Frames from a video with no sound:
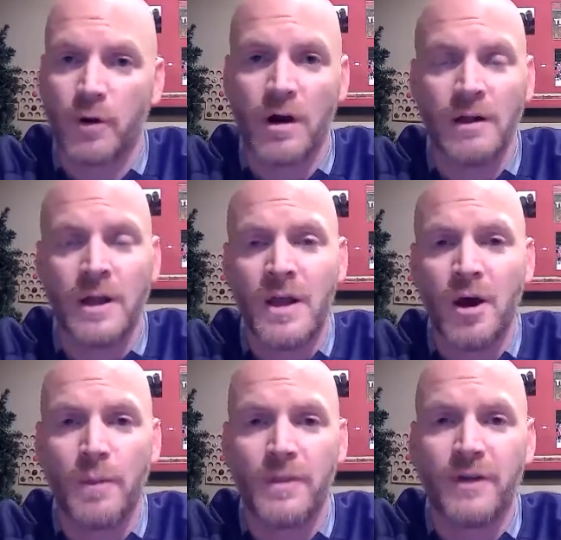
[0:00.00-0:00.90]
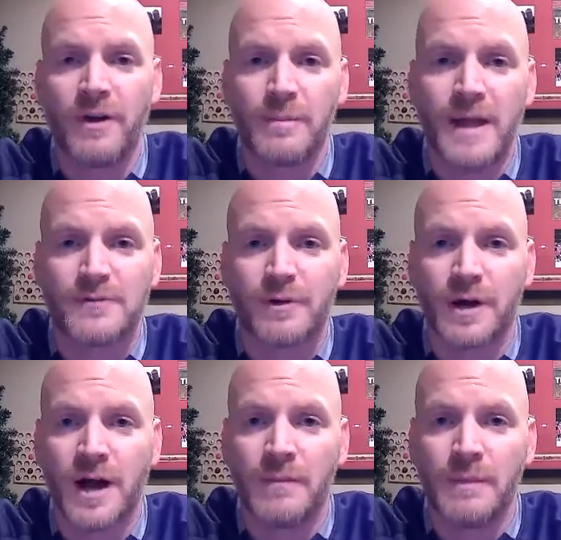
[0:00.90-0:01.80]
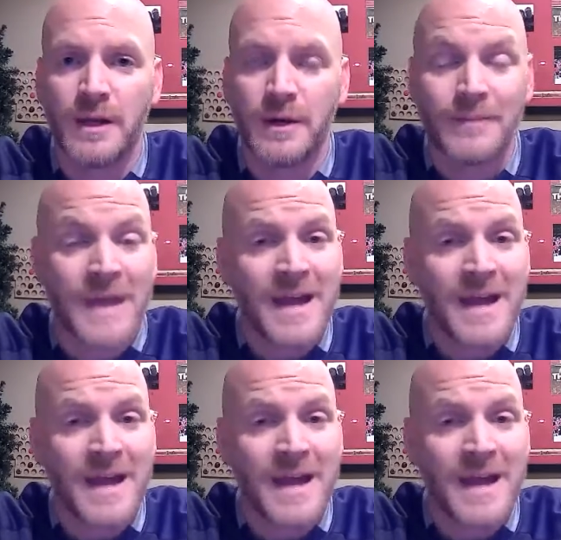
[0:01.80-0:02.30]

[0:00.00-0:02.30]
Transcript: We're all hoping the very best for Colin Miller.